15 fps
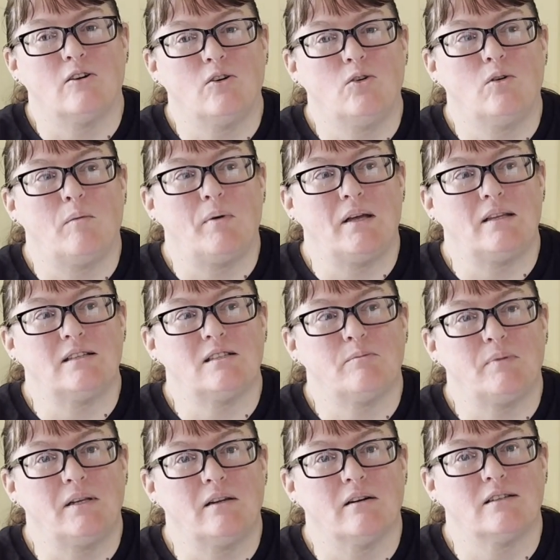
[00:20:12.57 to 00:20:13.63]
Oh, I bet this would
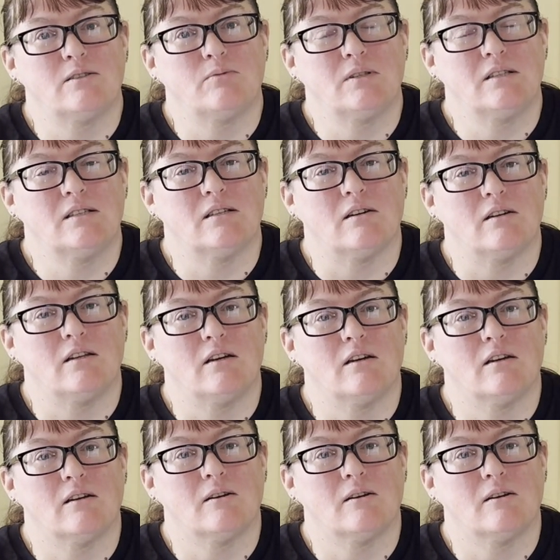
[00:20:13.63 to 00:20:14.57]
be nice with a cider.